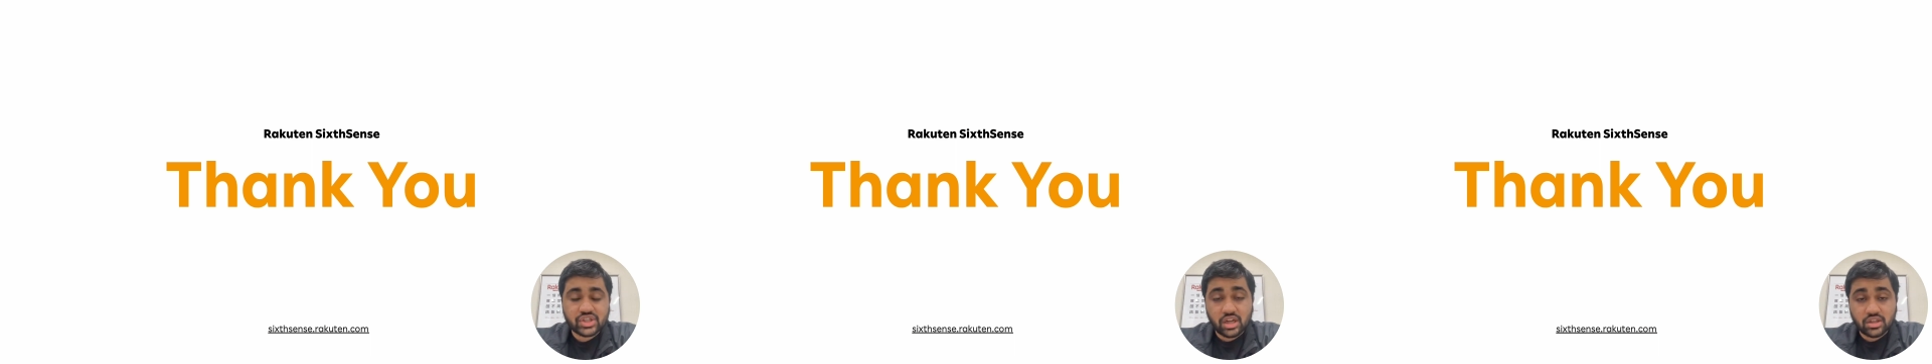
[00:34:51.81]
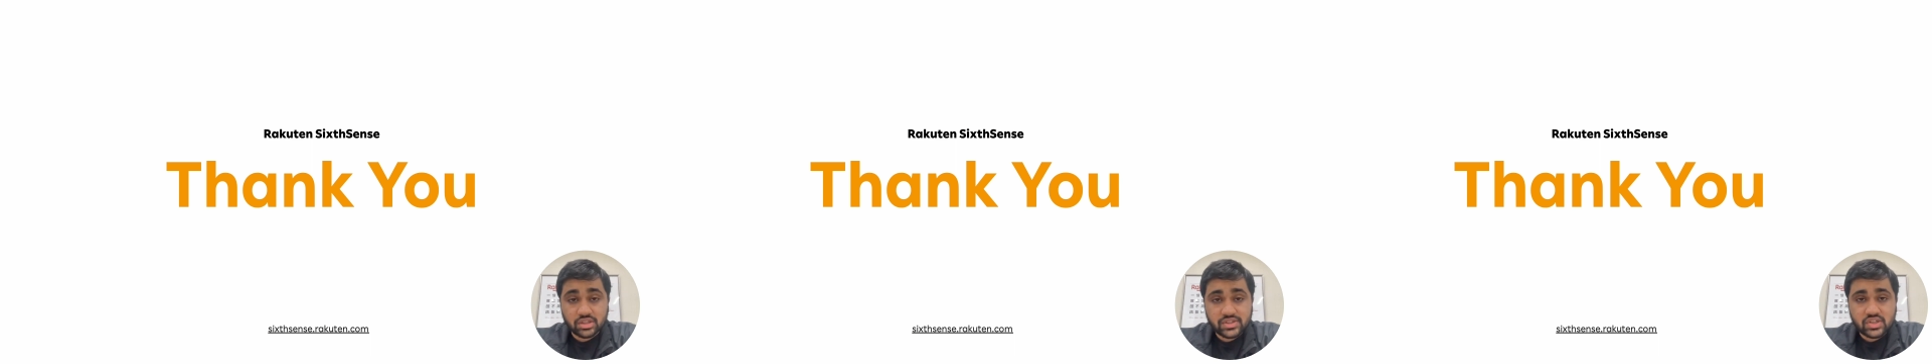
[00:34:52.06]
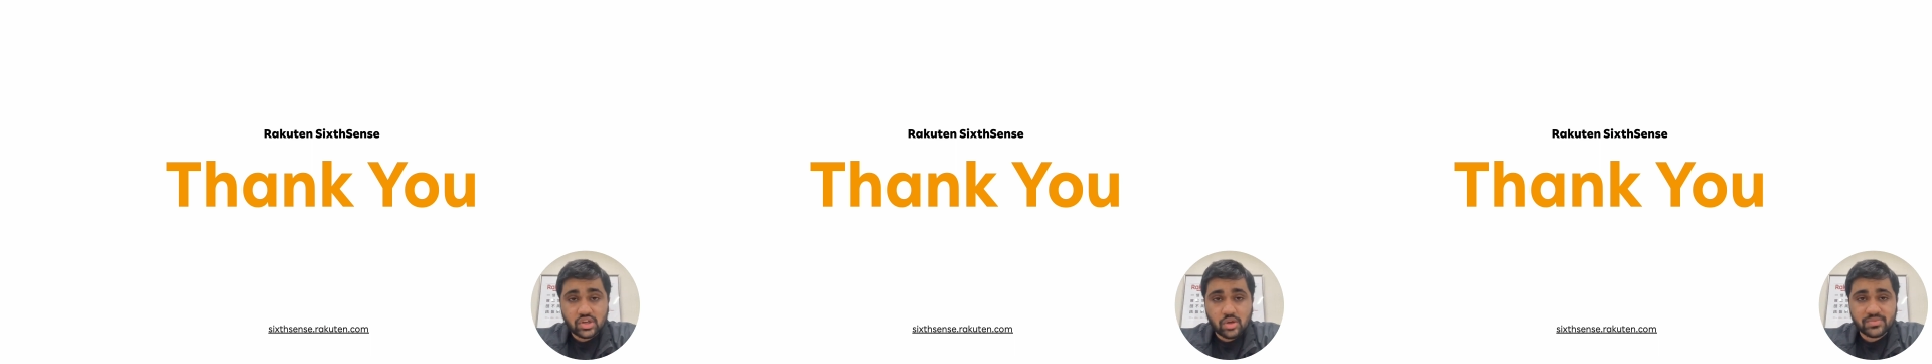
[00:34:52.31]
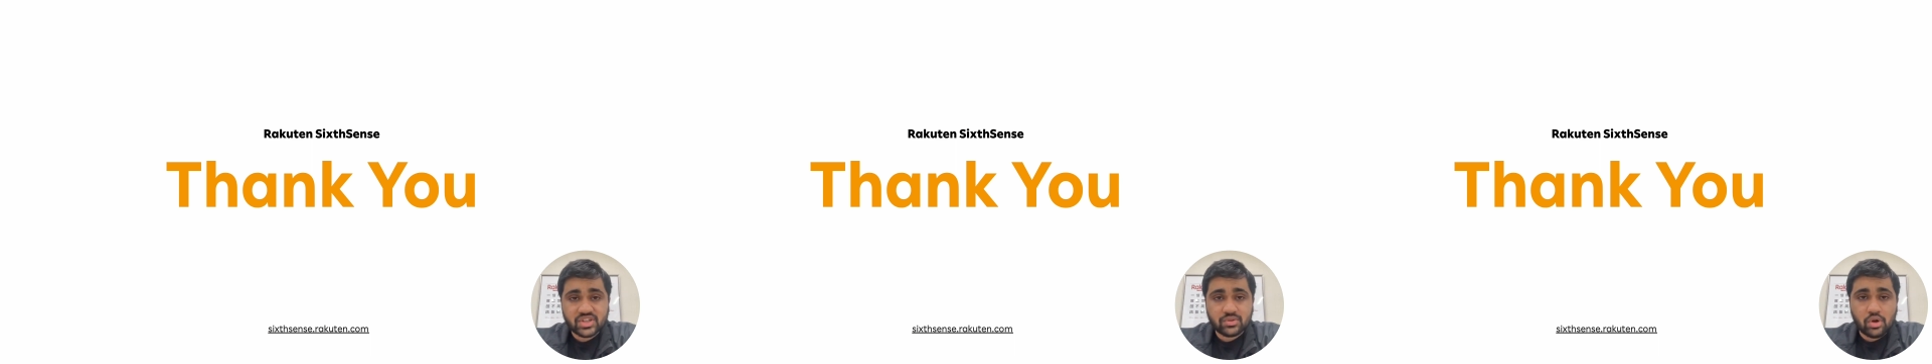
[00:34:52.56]
alert
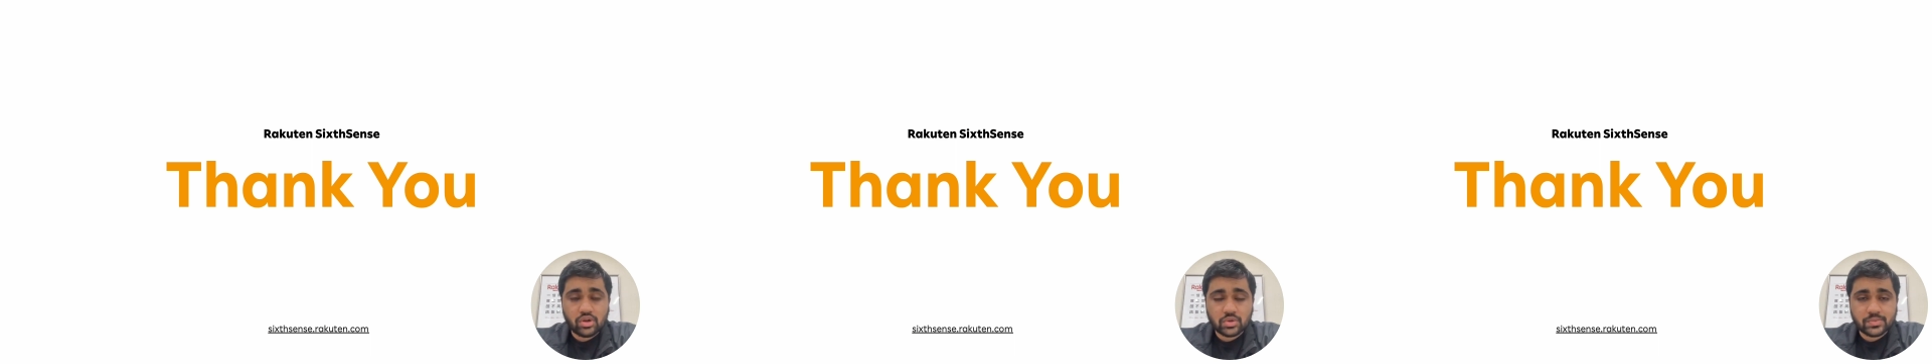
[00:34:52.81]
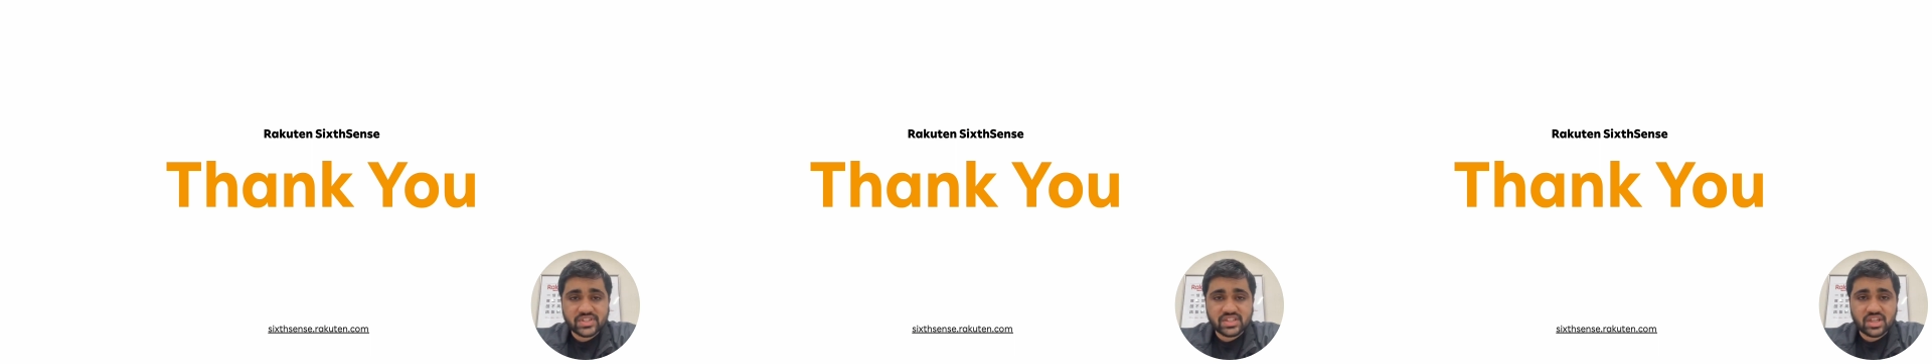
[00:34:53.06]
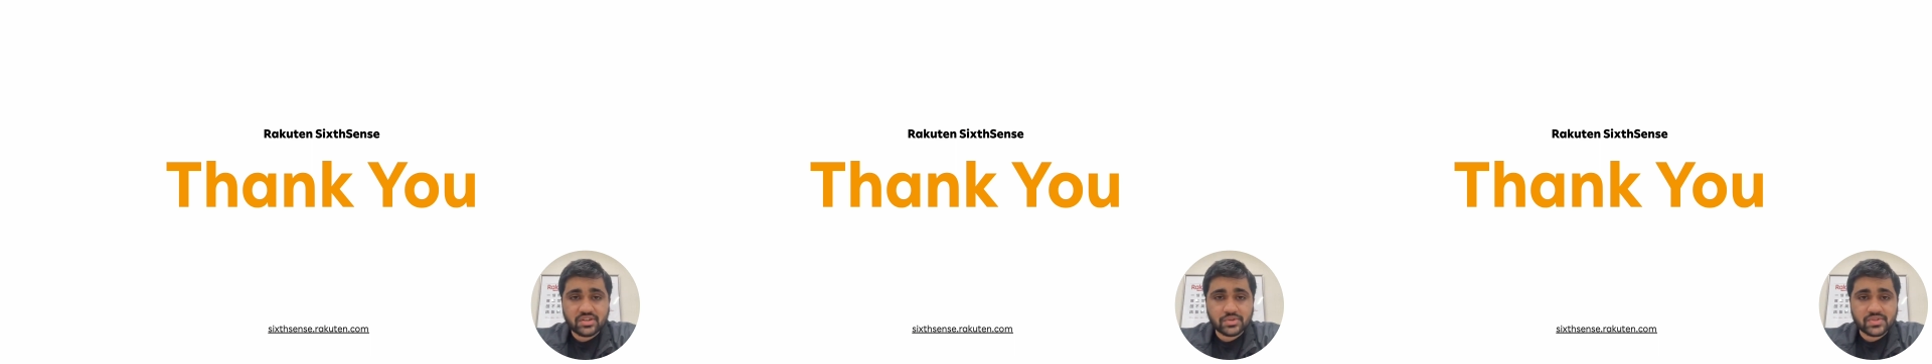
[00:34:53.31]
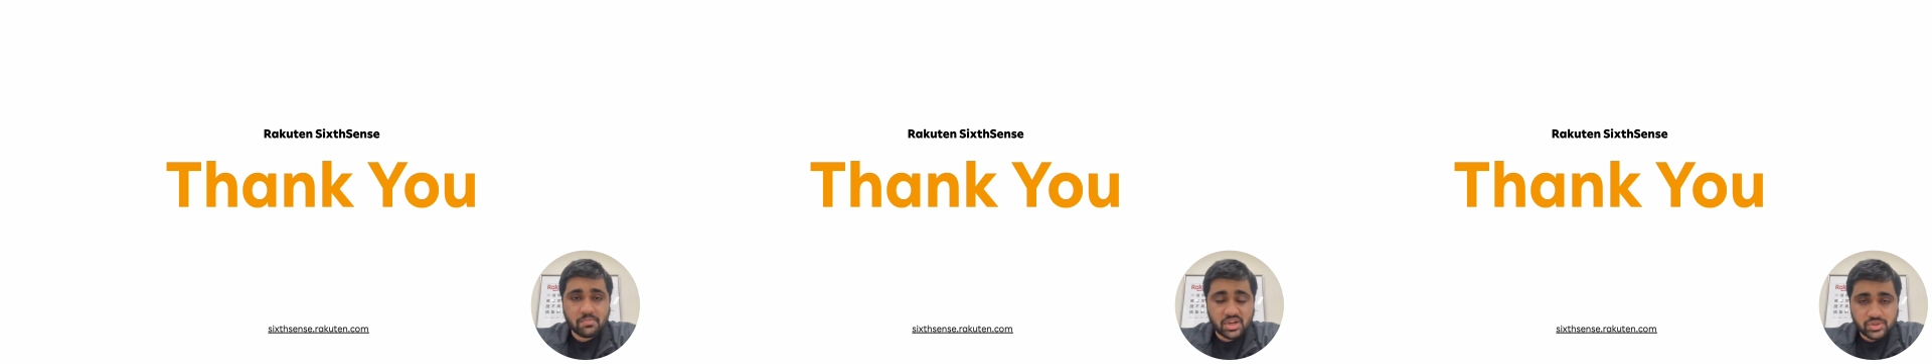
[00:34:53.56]
storms and war room
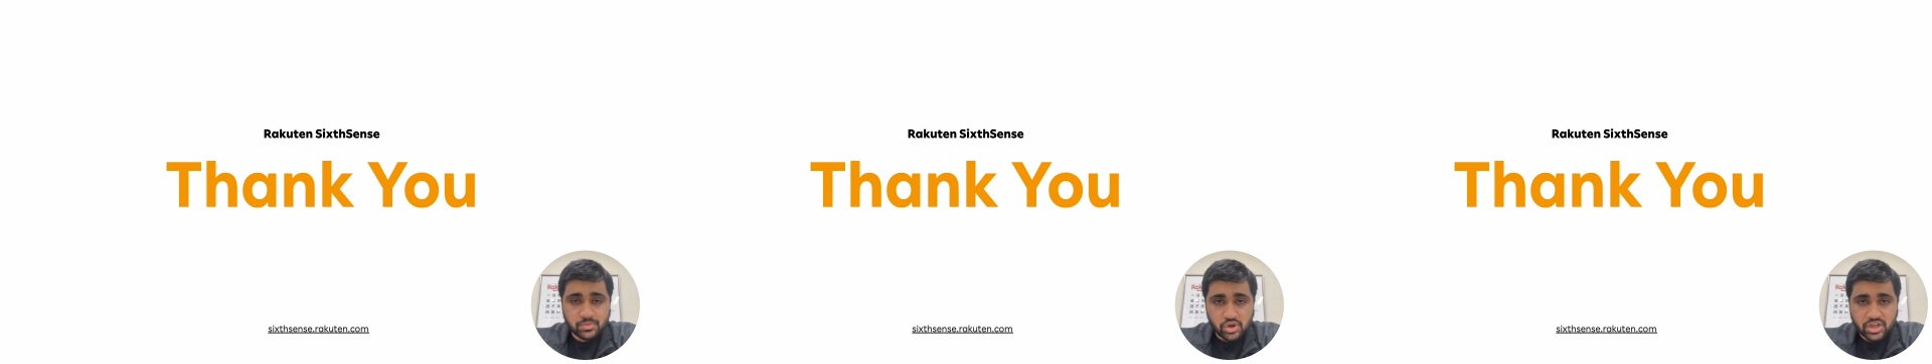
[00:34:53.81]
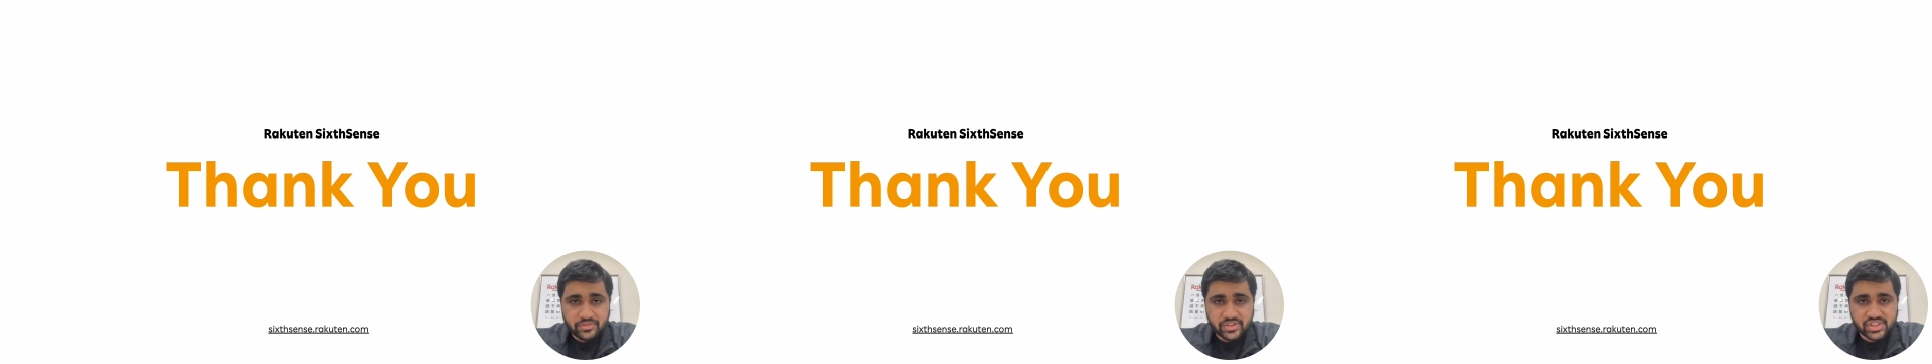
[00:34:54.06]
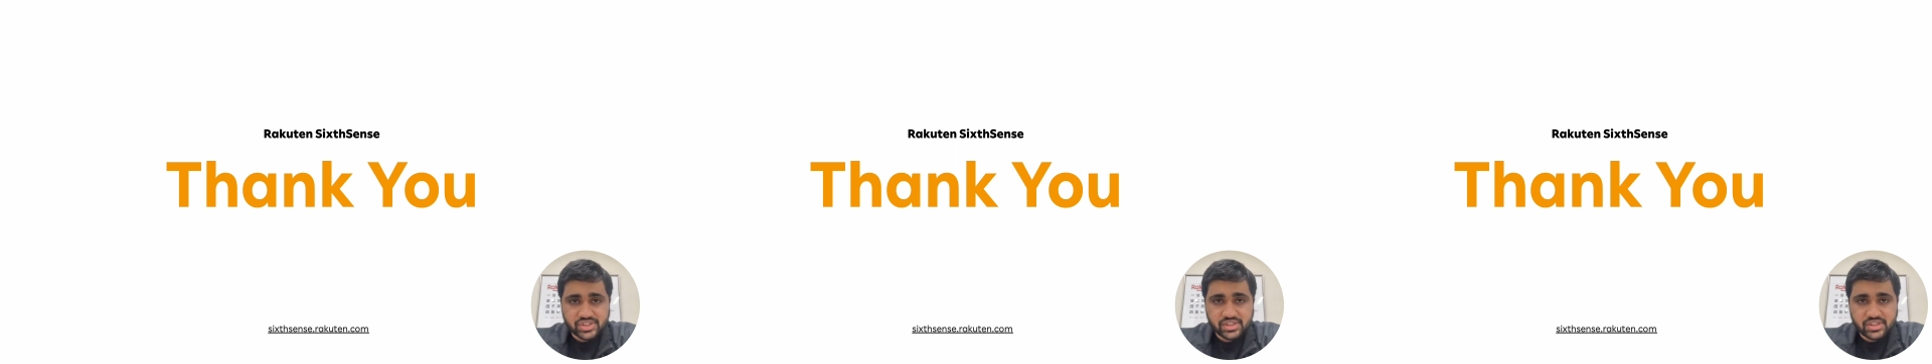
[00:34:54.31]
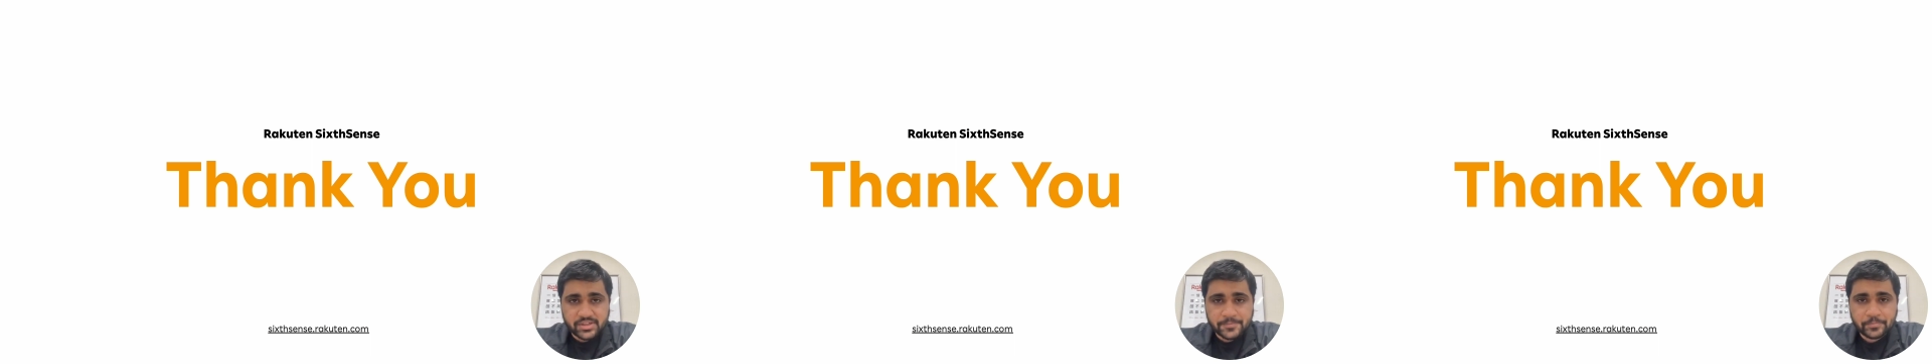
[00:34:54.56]
scenarios much more
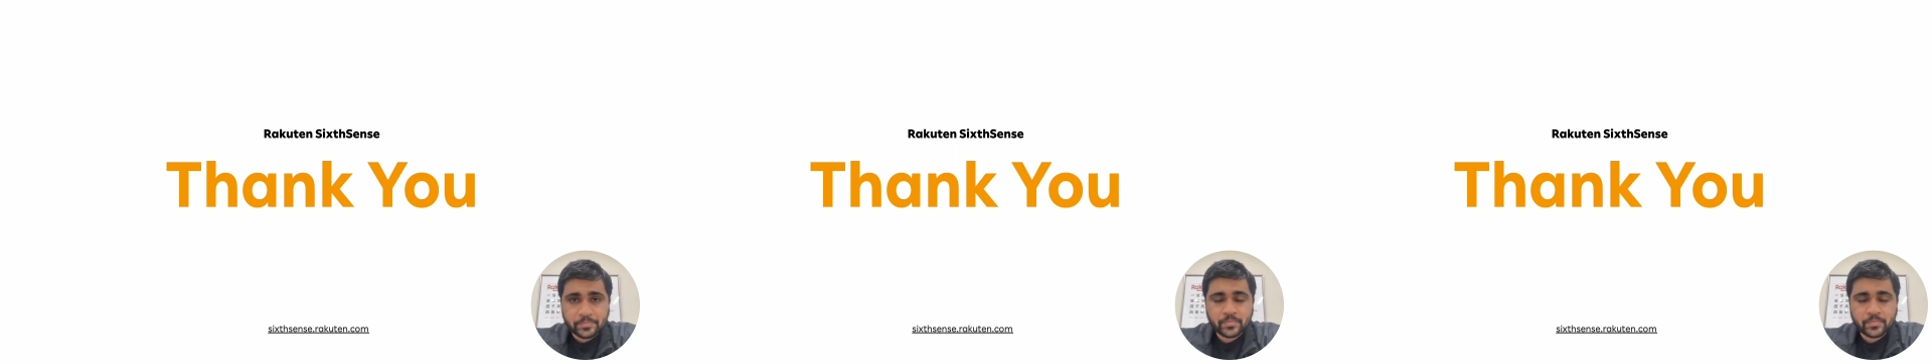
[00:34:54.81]
efficiently,